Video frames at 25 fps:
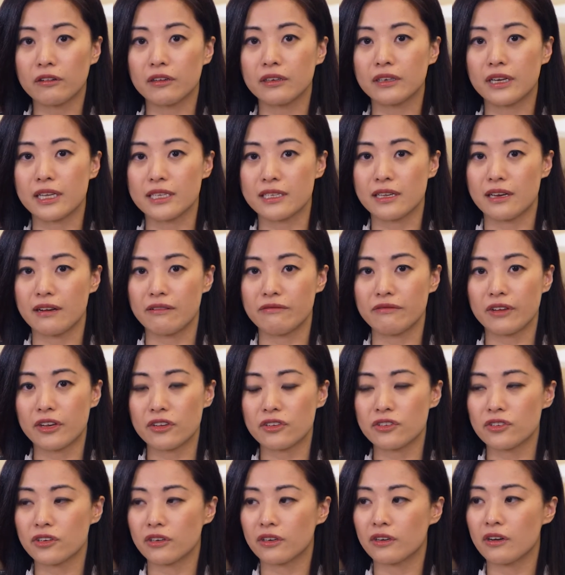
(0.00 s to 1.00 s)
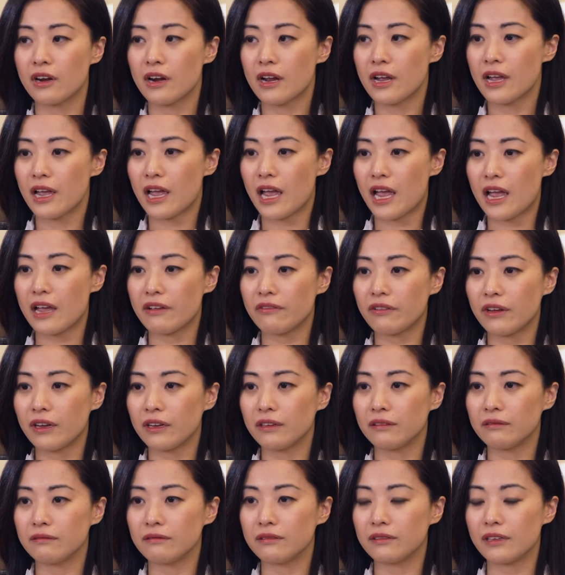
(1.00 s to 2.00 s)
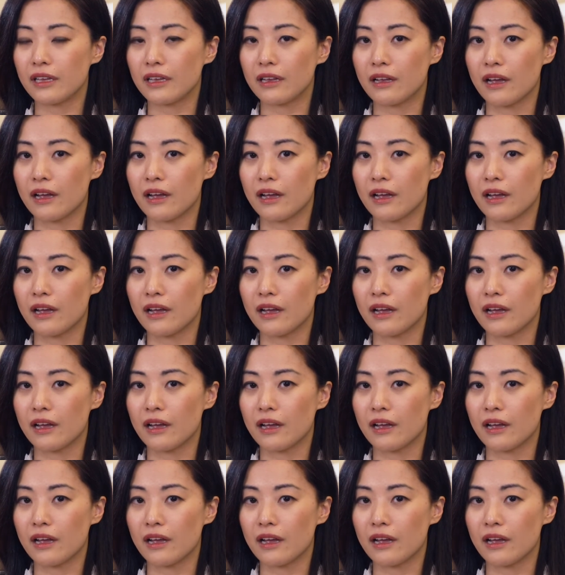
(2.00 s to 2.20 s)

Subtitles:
and as an investor, having